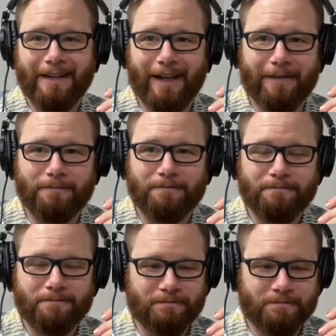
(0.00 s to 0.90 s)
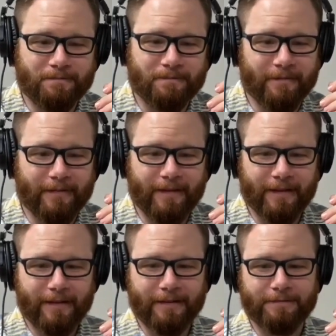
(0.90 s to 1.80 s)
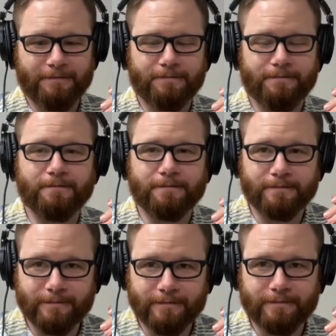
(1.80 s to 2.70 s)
No words are spoken by the person on screen.